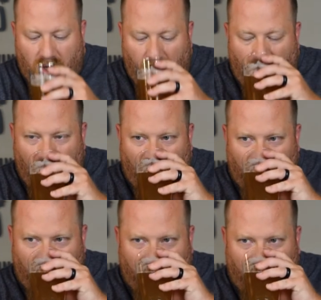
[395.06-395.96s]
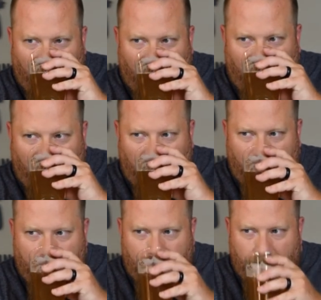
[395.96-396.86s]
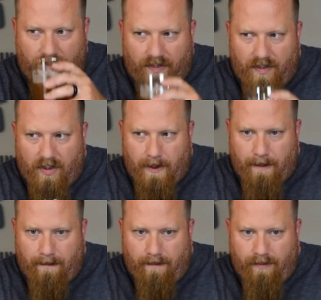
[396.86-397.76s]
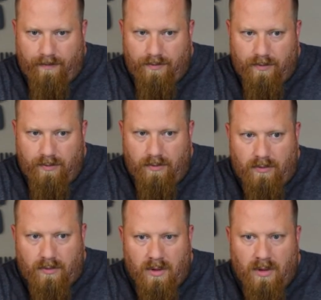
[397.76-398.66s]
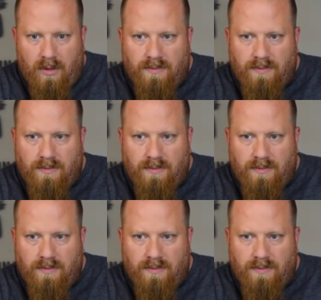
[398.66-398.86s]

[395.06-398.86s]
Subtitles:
Nothing is said.